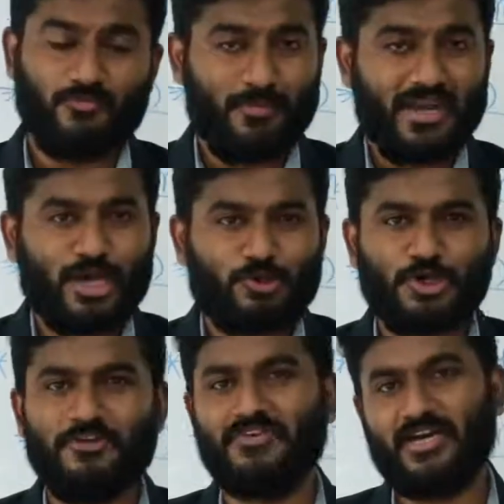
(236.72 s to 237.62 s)
made out
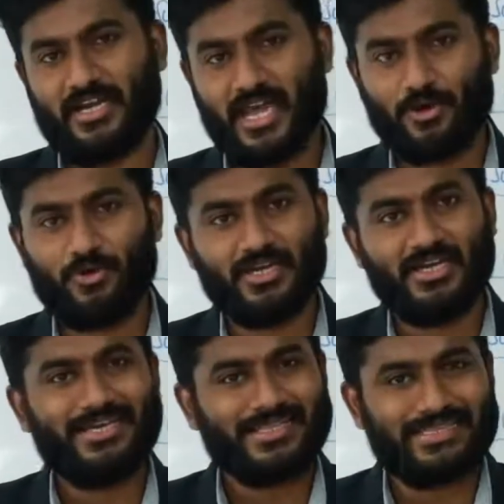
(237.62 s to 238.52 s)
of rayon
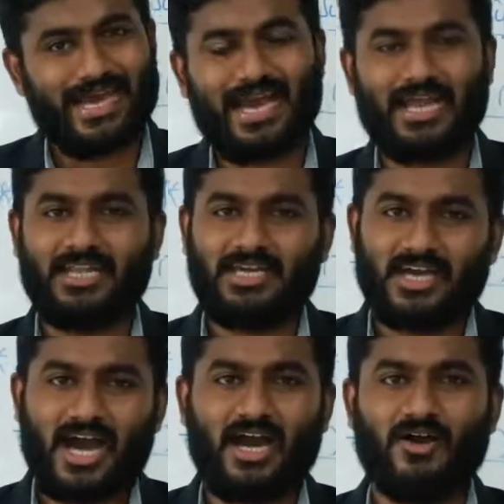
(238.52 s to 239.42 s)
than
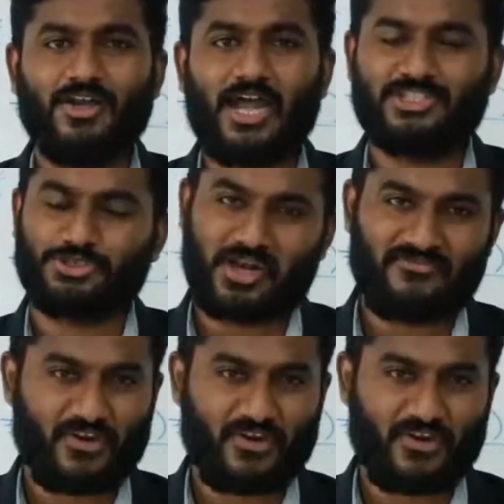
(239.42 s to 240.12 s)
natural